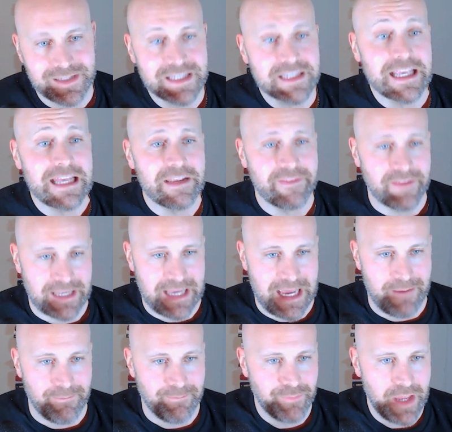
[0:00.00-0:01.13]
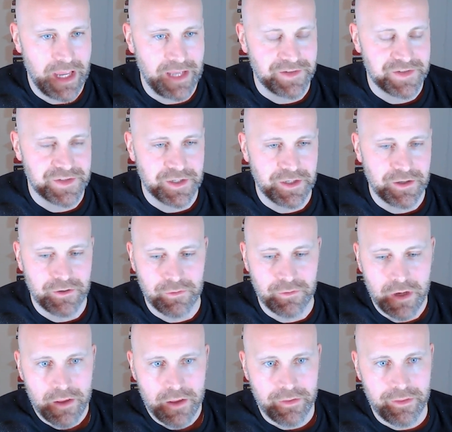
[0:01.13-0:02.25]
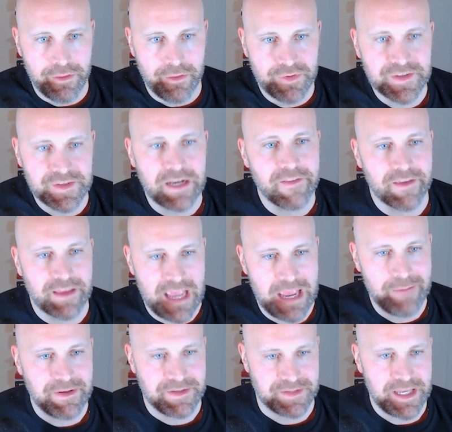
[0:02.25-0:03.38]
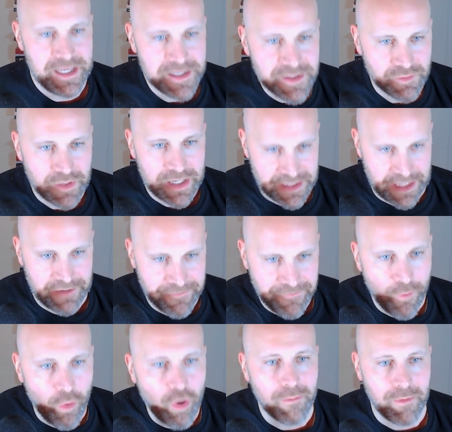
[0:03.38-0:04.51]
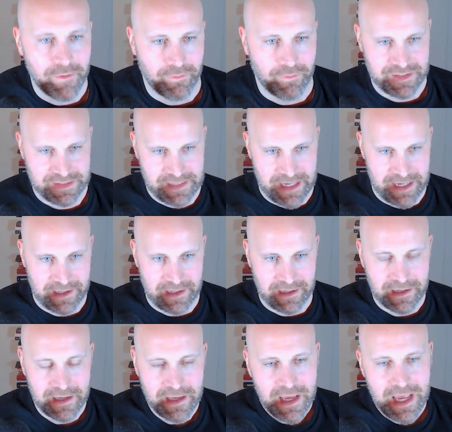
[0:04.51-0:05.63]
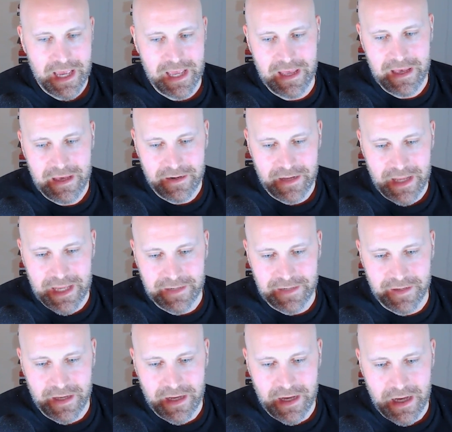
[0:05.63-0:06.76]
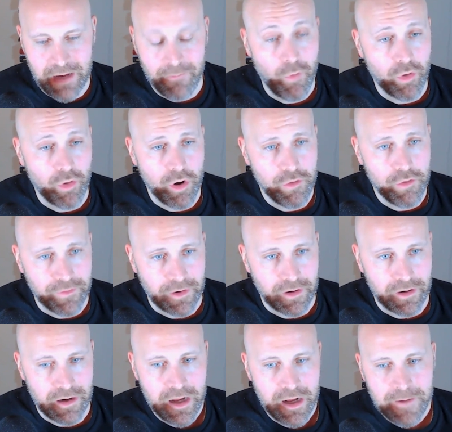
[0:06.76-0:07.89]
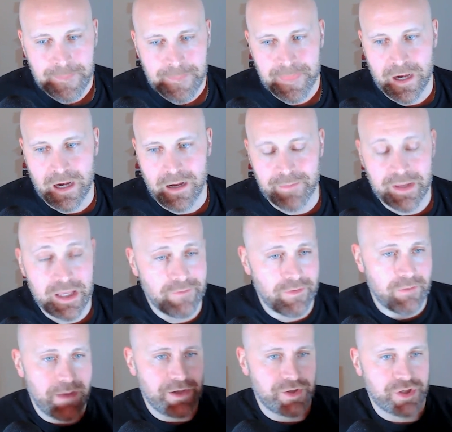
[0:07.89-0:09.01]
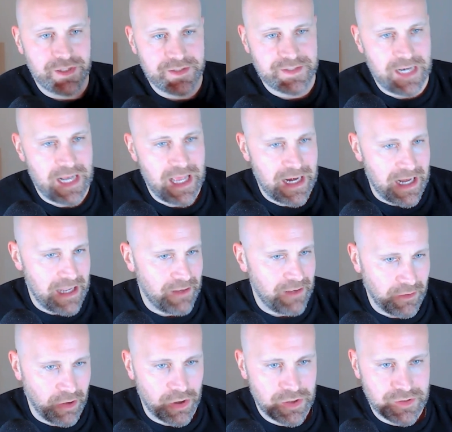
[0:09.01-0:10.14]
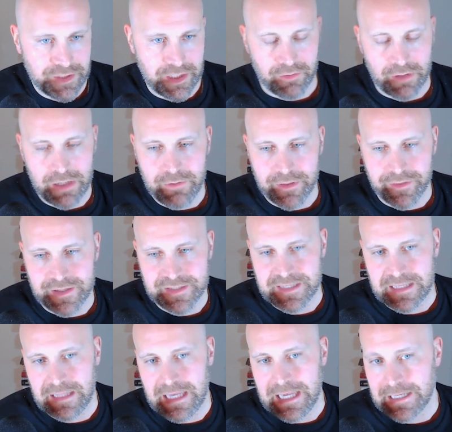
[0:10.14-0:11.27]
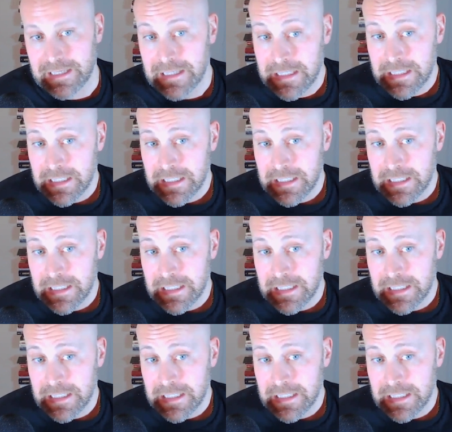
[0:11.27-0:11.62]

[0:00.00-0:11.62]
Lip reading: skin in the game. And so skin in the game is a form of risk taking. And moreover, he even mentions, and I largely agree with this, that